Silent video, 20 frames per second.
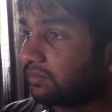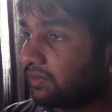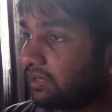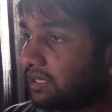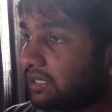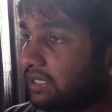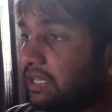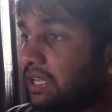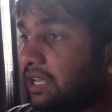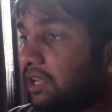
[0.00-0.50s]

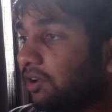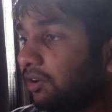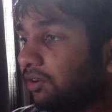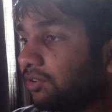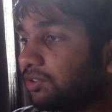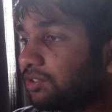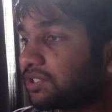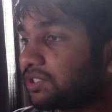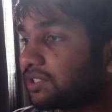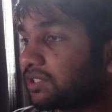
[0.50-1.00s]

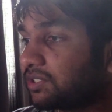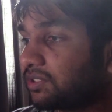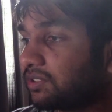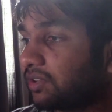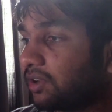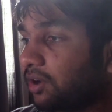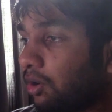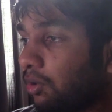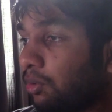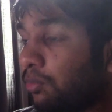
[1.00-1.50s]
years,
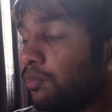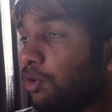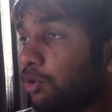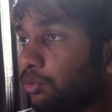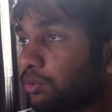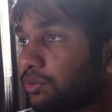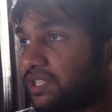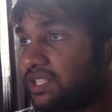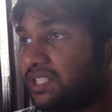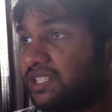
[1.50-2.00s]

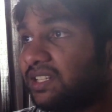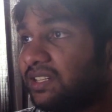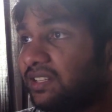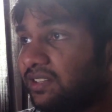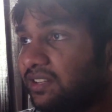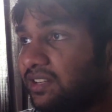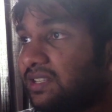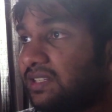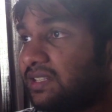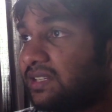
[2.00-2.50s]
almost
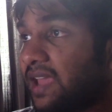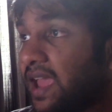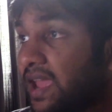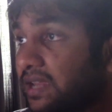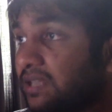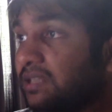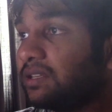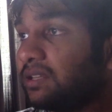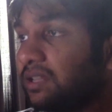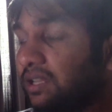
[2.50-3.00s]

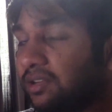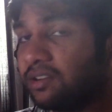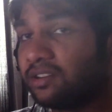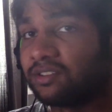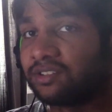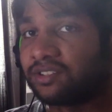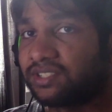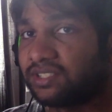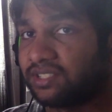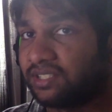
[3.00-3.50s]
10
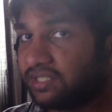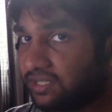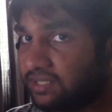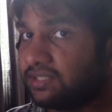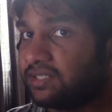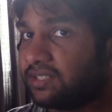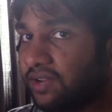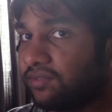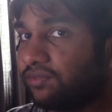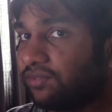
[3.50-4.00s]
years
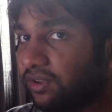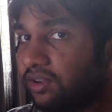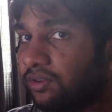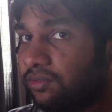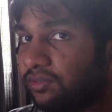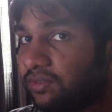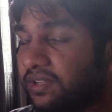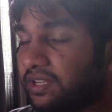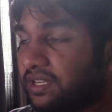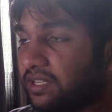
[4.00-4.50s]
since that figure
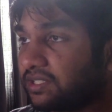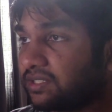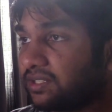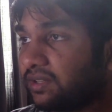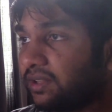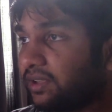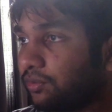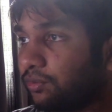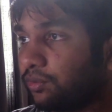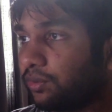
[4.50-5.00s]
released.
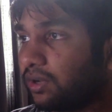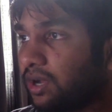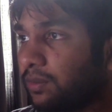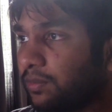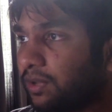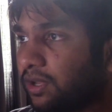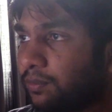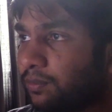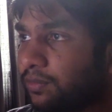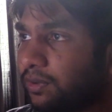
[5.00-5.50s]
Like, we're
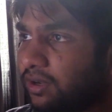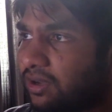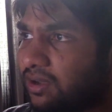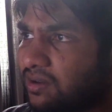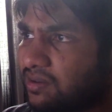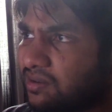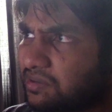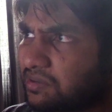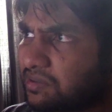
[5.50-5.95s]
coming up on,